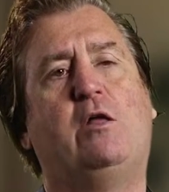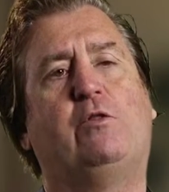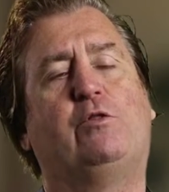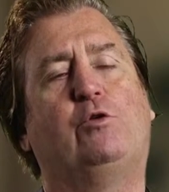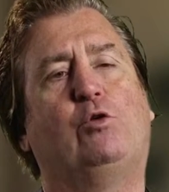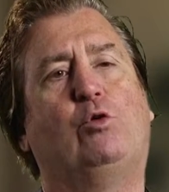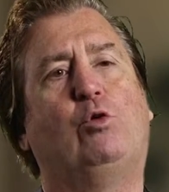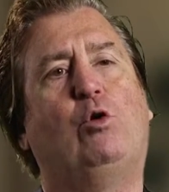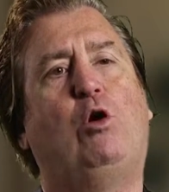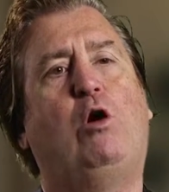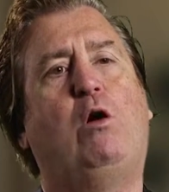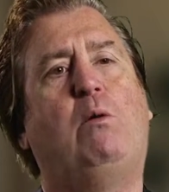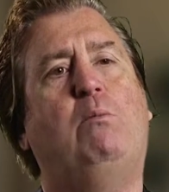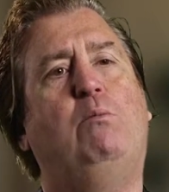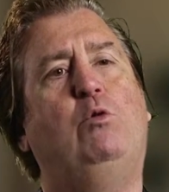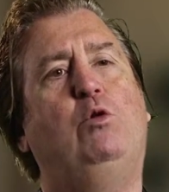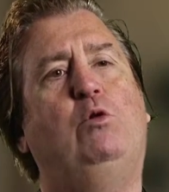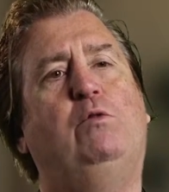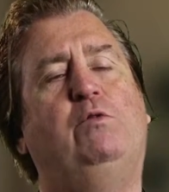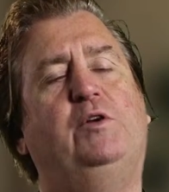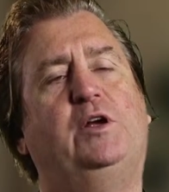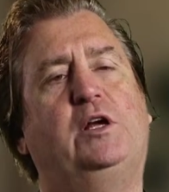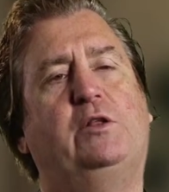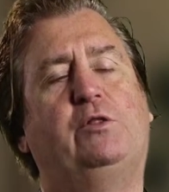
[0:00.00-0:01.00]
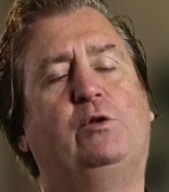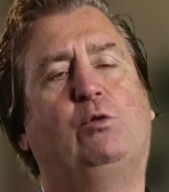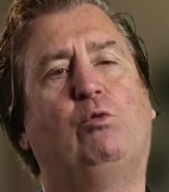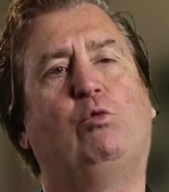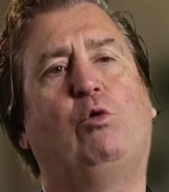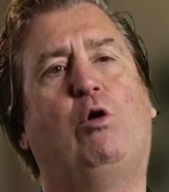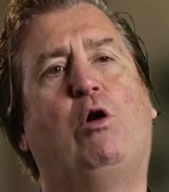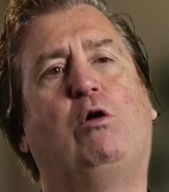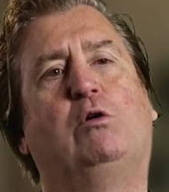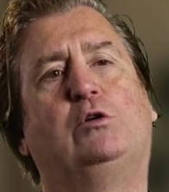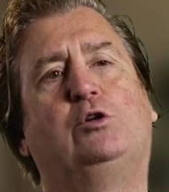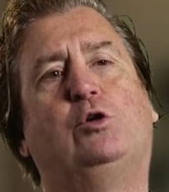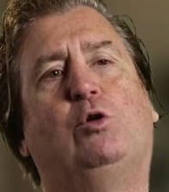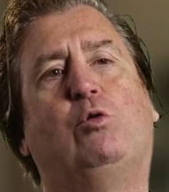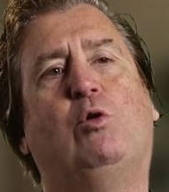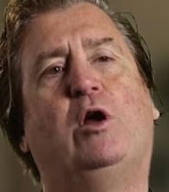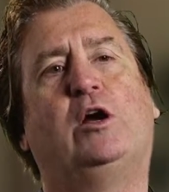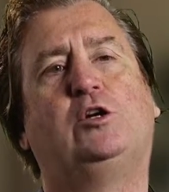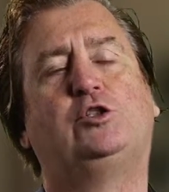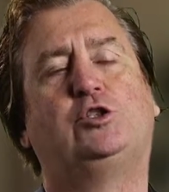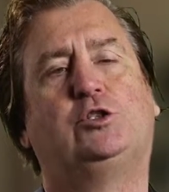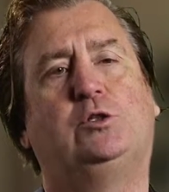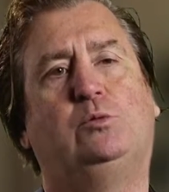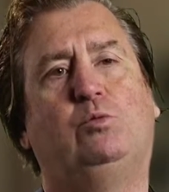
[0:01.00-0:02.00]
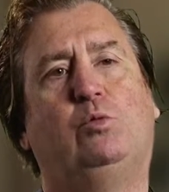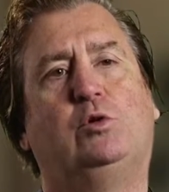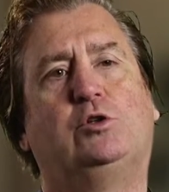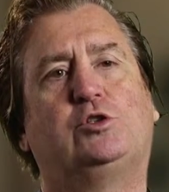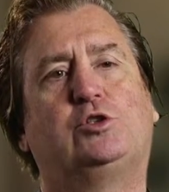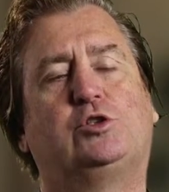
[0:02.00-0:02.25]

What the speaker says: they're all moving in the wrong direction with